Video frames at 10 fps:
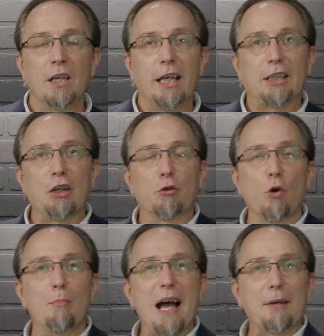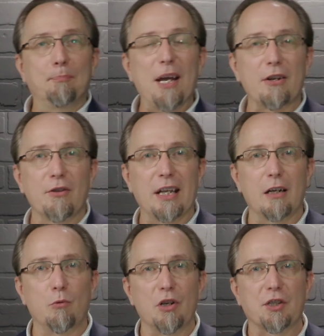It can grow back better than
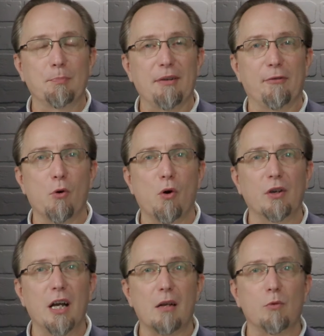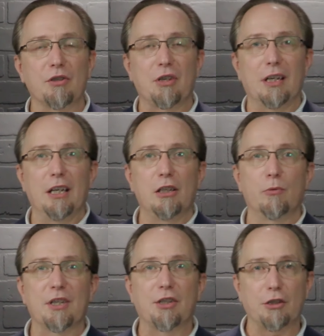it was before. God wants to heal
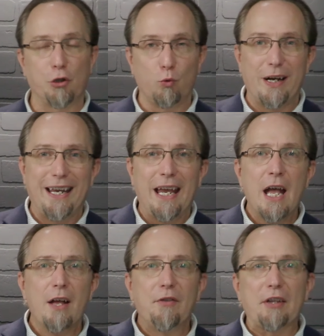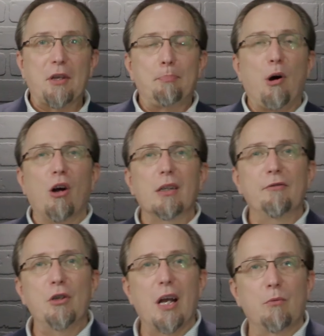you in such a way that the part of
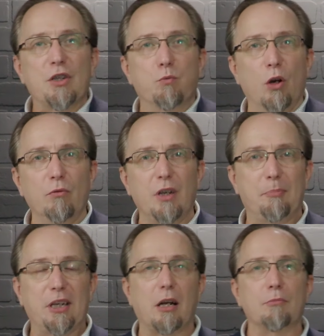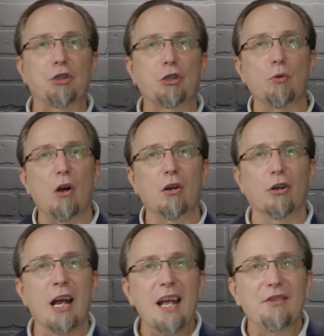you that was wounded becomes
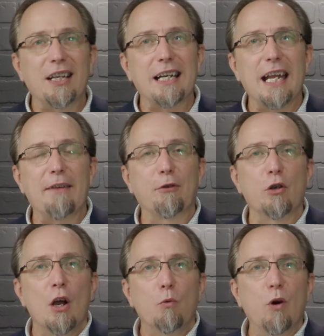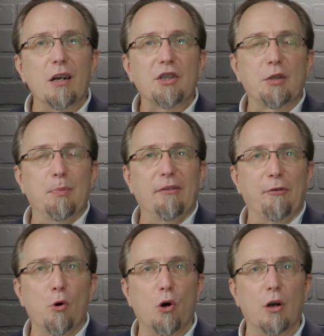stronger than it ever was
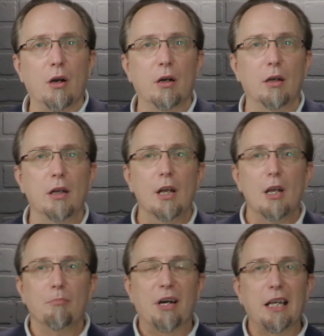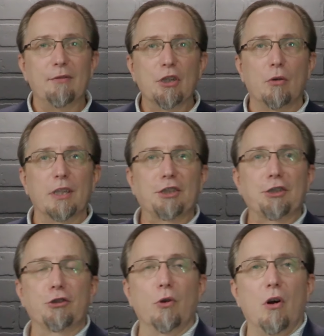before. But even though it's
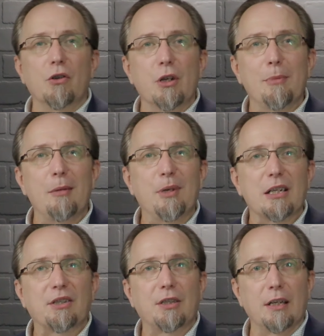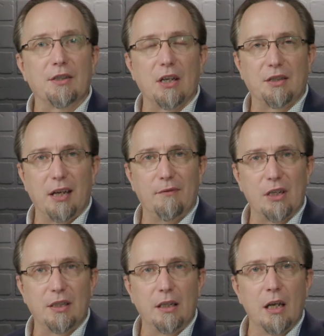strong, there may be a
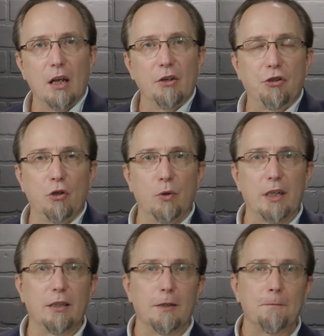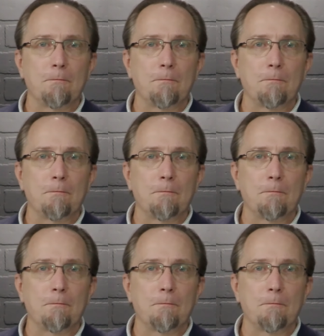sensitivity to it.